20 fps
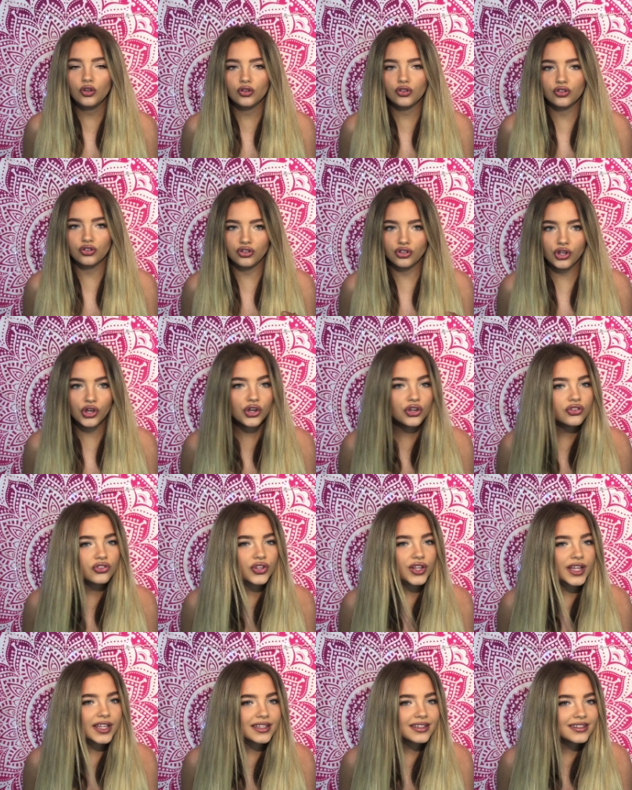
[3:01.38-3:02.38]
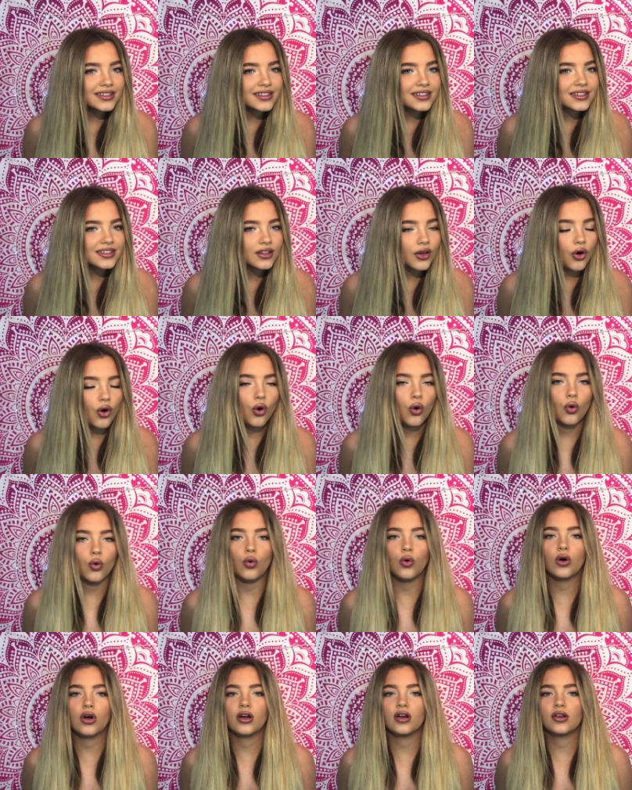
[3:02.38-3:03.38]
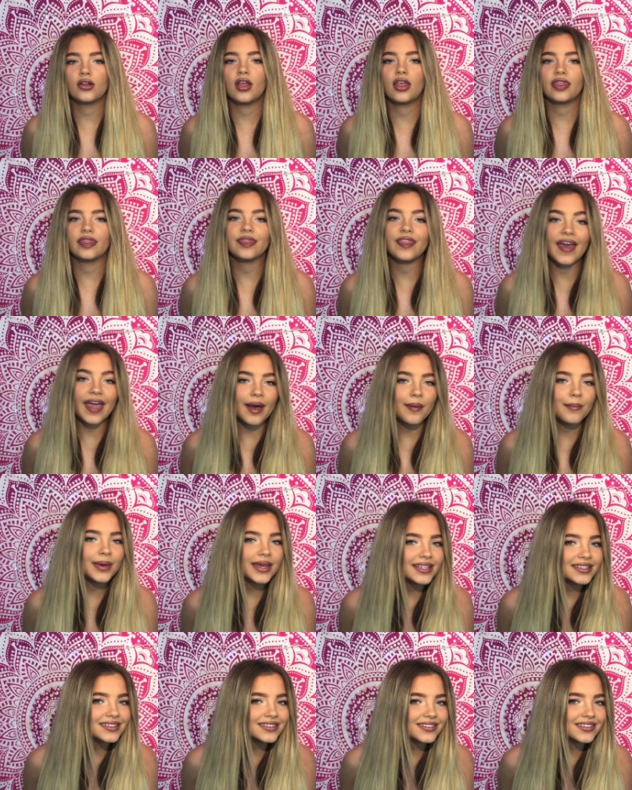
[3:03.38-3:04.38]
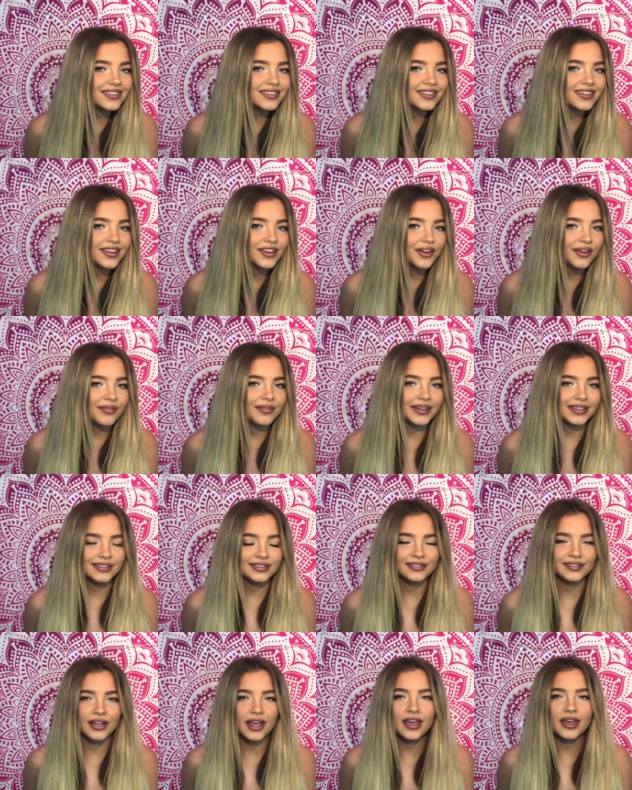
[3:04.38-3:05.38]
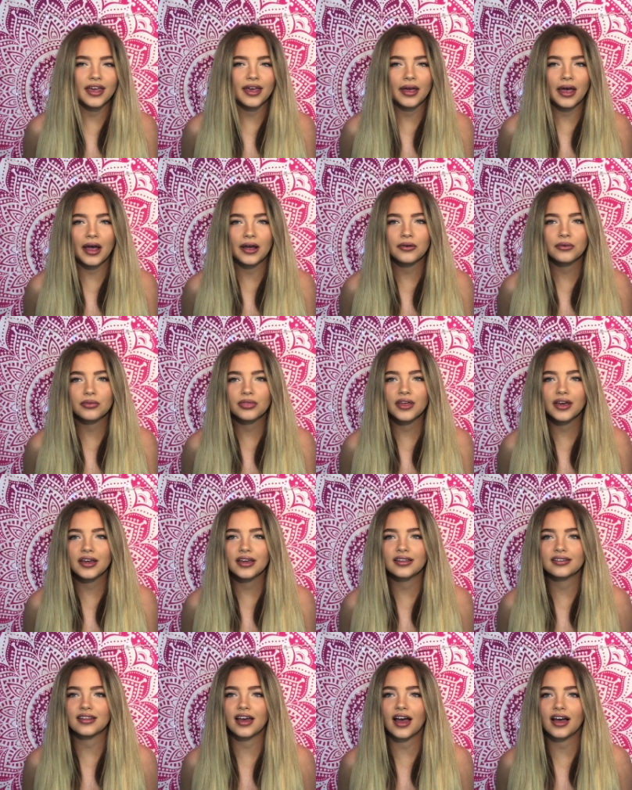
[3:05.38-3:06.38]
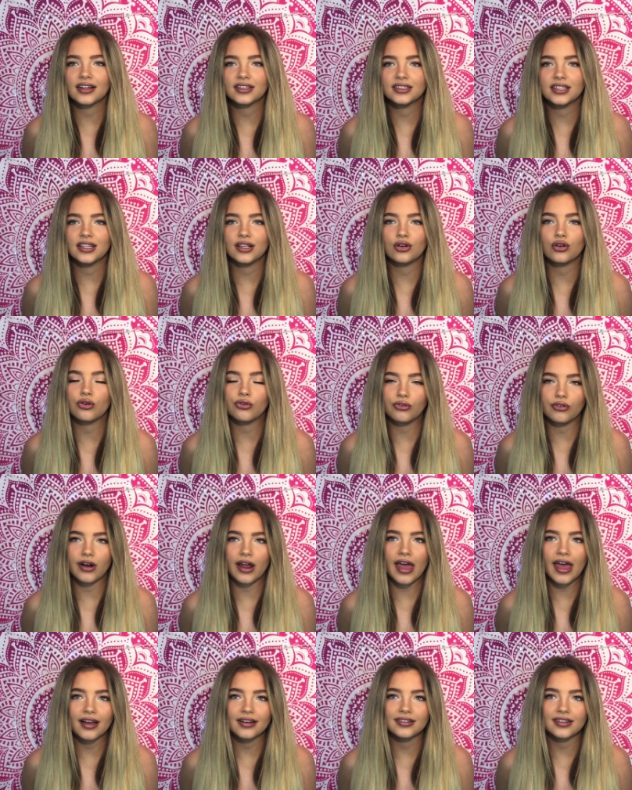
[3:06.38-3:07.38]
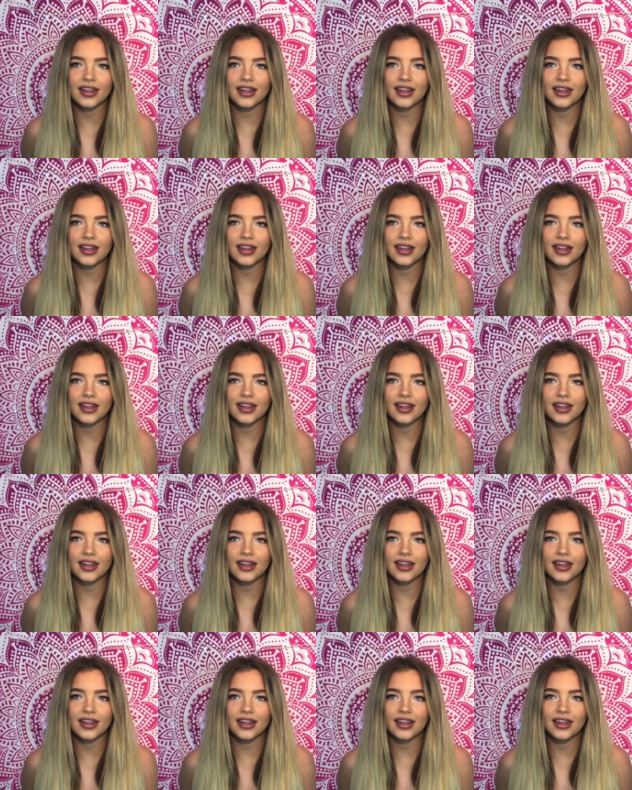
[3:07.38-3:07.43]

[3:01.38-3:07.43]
usins or themins, which I don't think is actually correct.